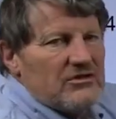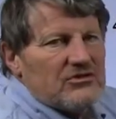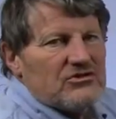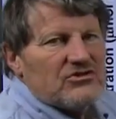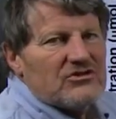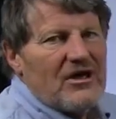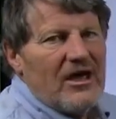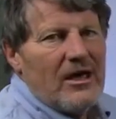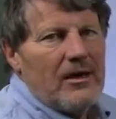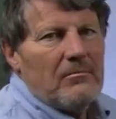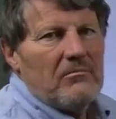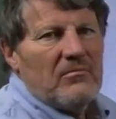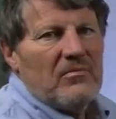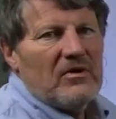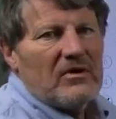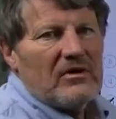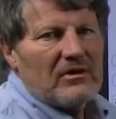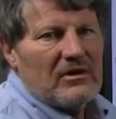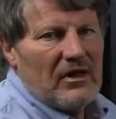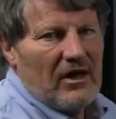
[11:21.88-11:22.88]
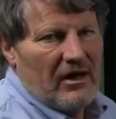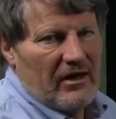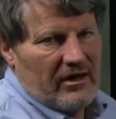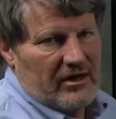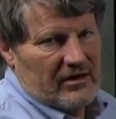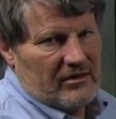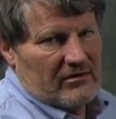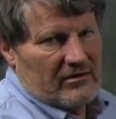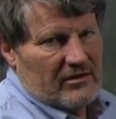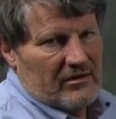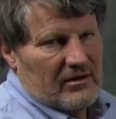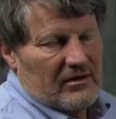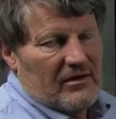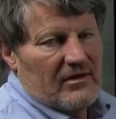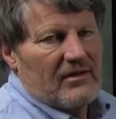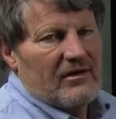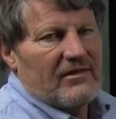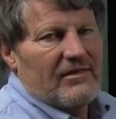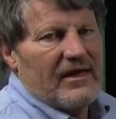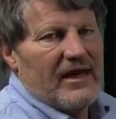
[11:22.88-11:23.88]
the same line.
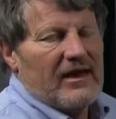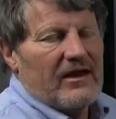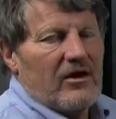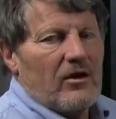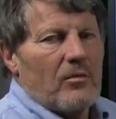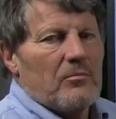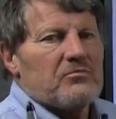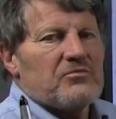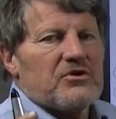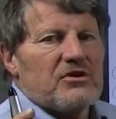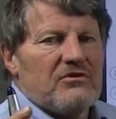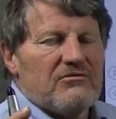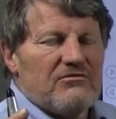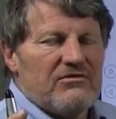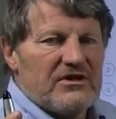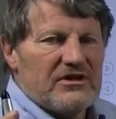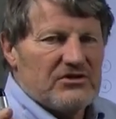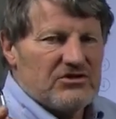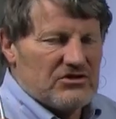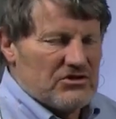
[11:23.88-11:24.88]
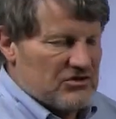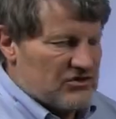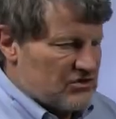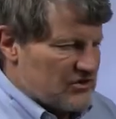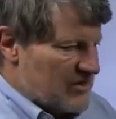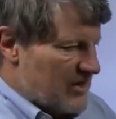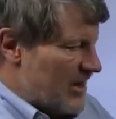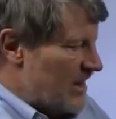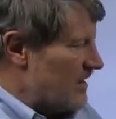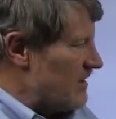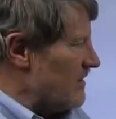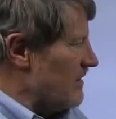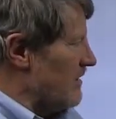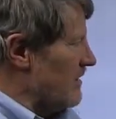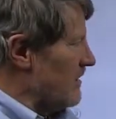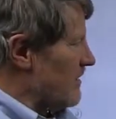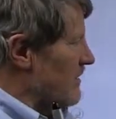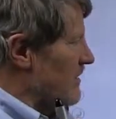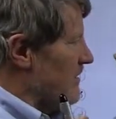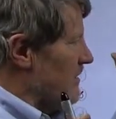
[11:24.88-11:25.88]
That helped convince us that
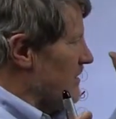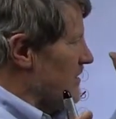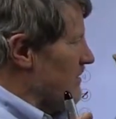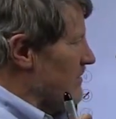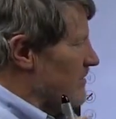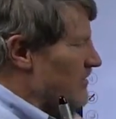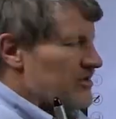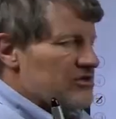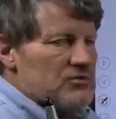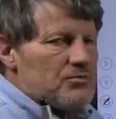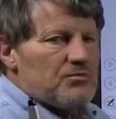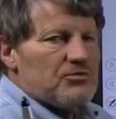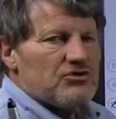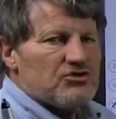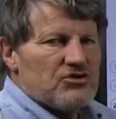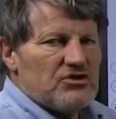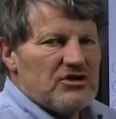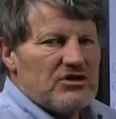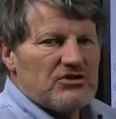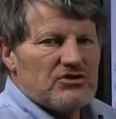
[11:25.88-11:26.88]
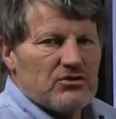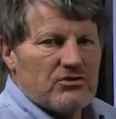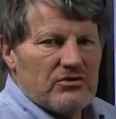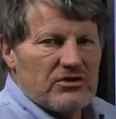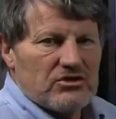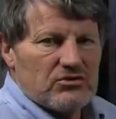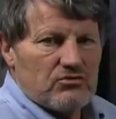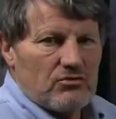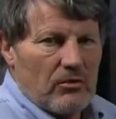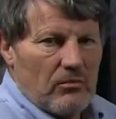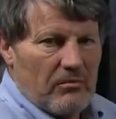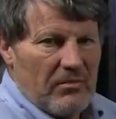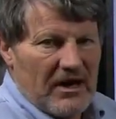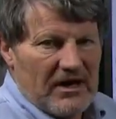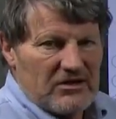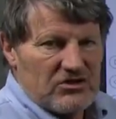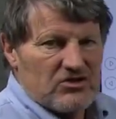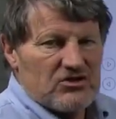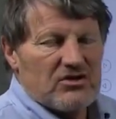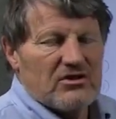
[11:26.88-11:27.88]
this procedure is
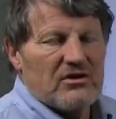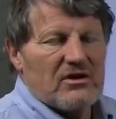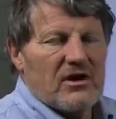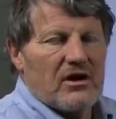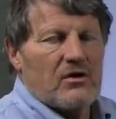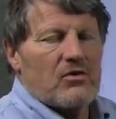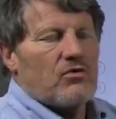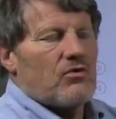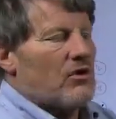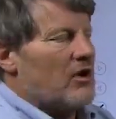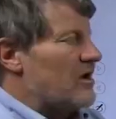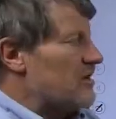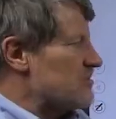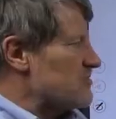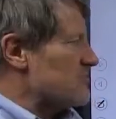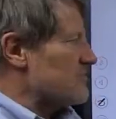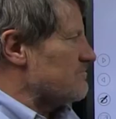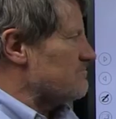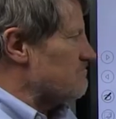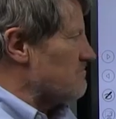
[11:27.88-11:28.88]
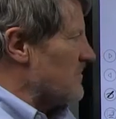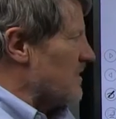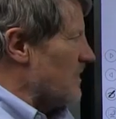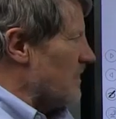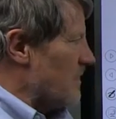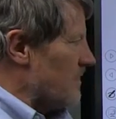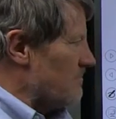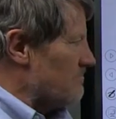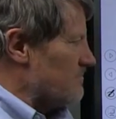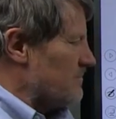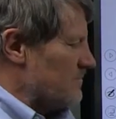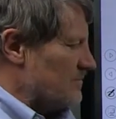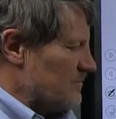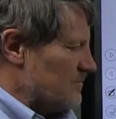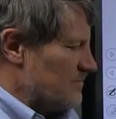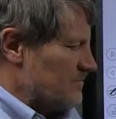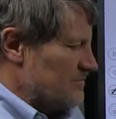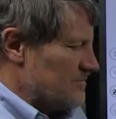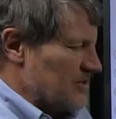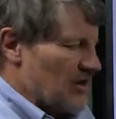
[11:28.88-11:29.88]
robust across
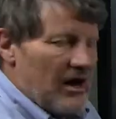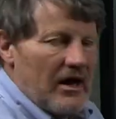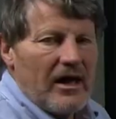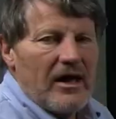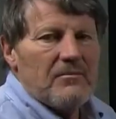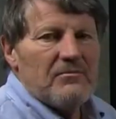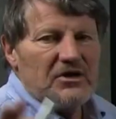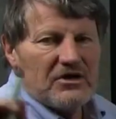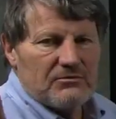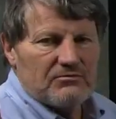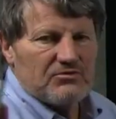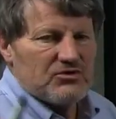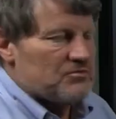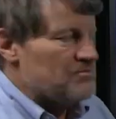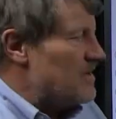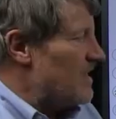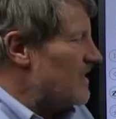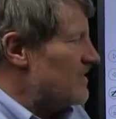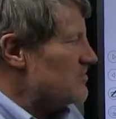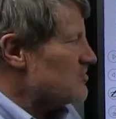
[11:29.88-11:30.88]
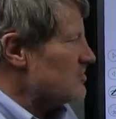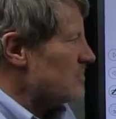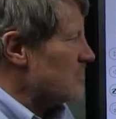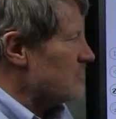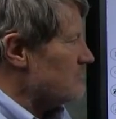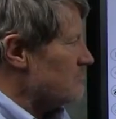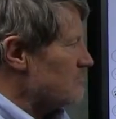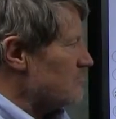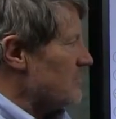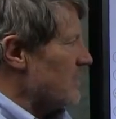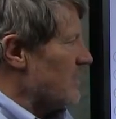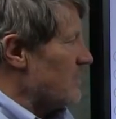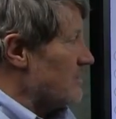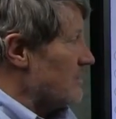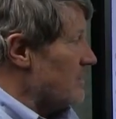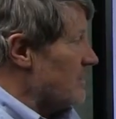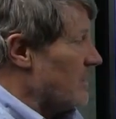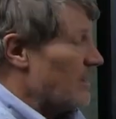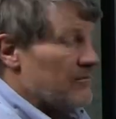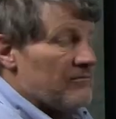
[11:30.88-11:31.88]
time and space
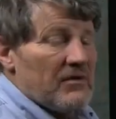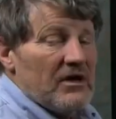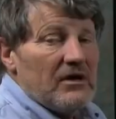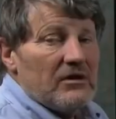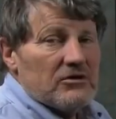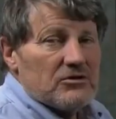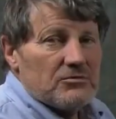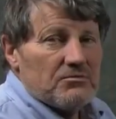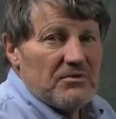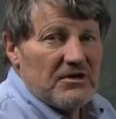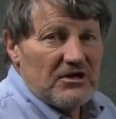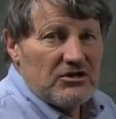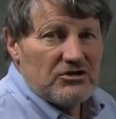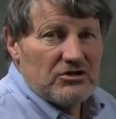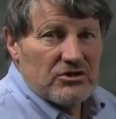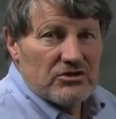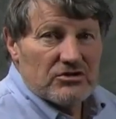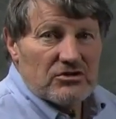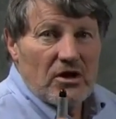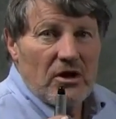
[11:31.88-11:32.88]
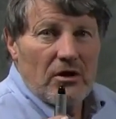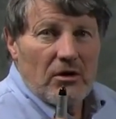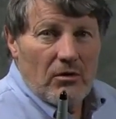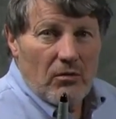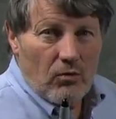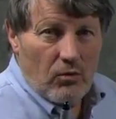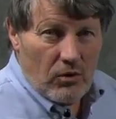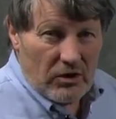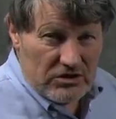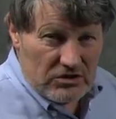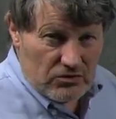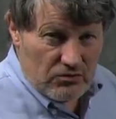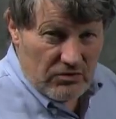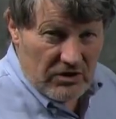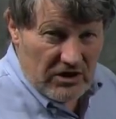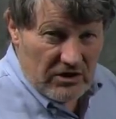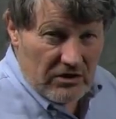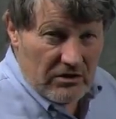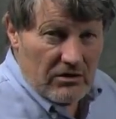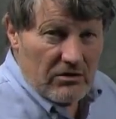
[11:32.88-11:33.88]
and species. Once
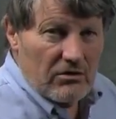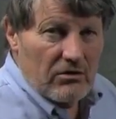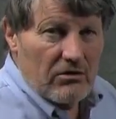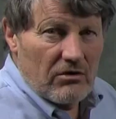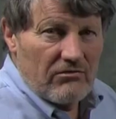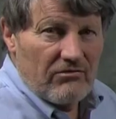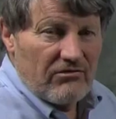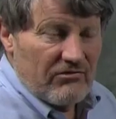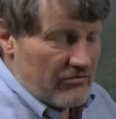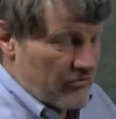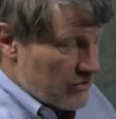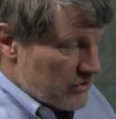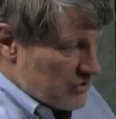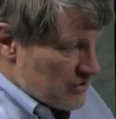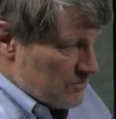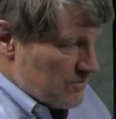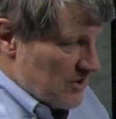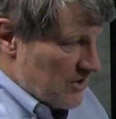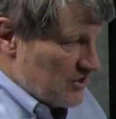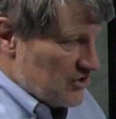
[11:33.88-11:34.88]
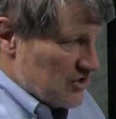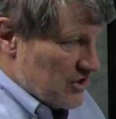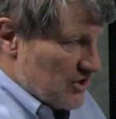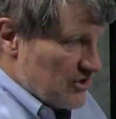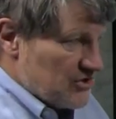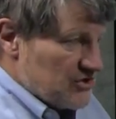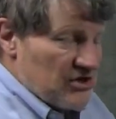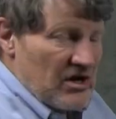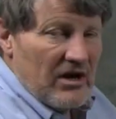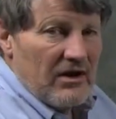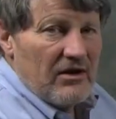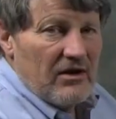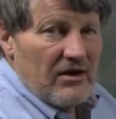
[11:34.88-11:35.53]
we get a curve for a species,